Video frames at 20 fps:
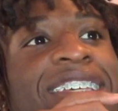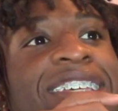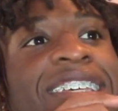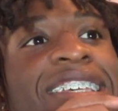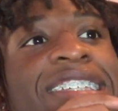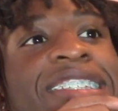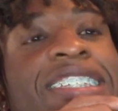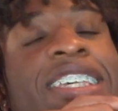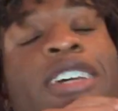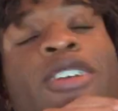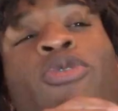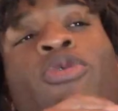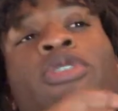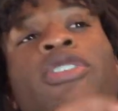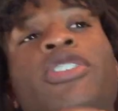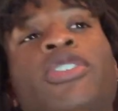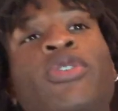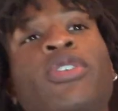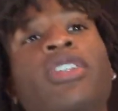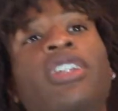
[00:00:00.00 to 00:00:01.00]
He said, we're
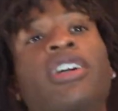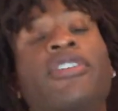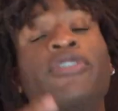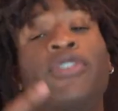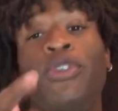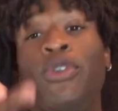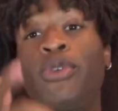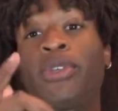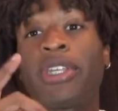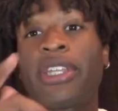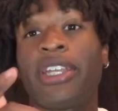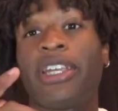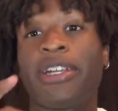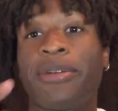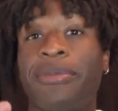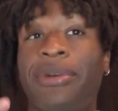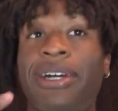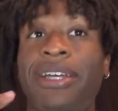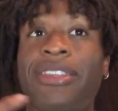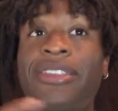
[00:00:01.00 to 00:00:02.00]
so in love, you can hear
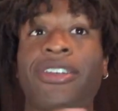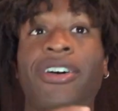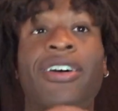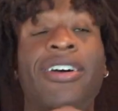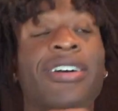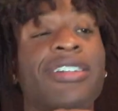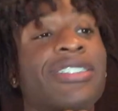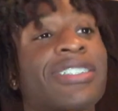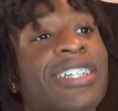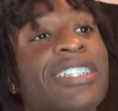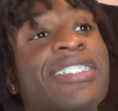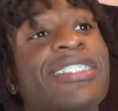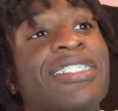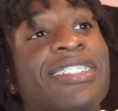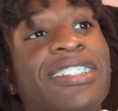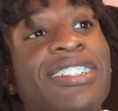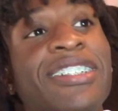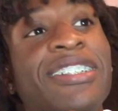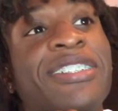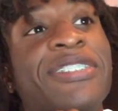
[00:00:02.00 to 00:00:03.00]
my thoughts. That's in
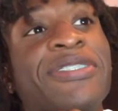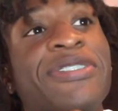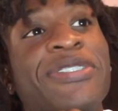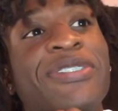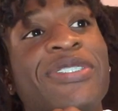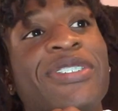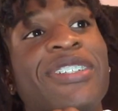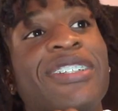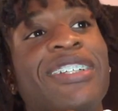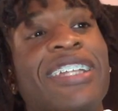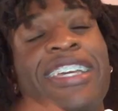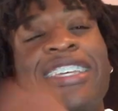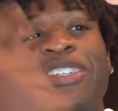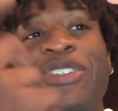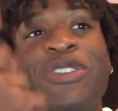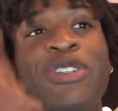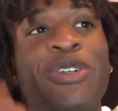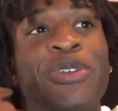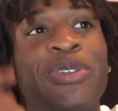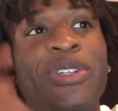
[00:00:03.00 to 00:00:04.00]
love, for real. Like, you
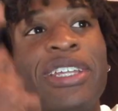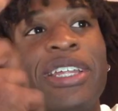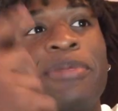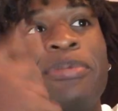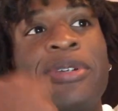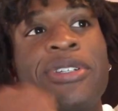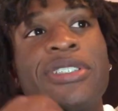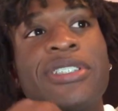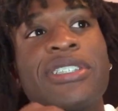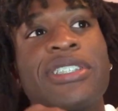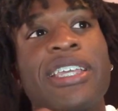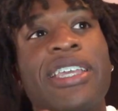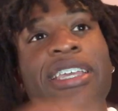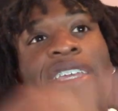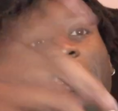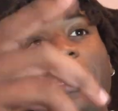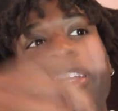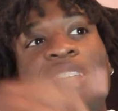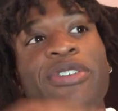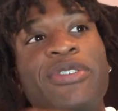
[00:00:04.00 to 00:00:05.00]
know what that person's
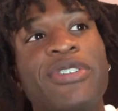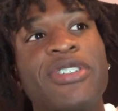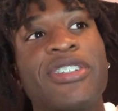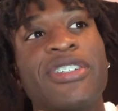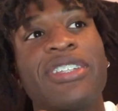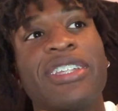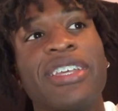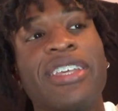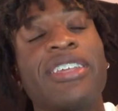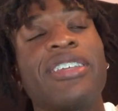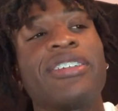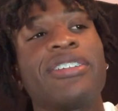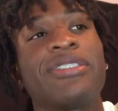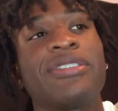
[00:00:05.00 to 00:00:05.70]
thinking. They know what you're thinking.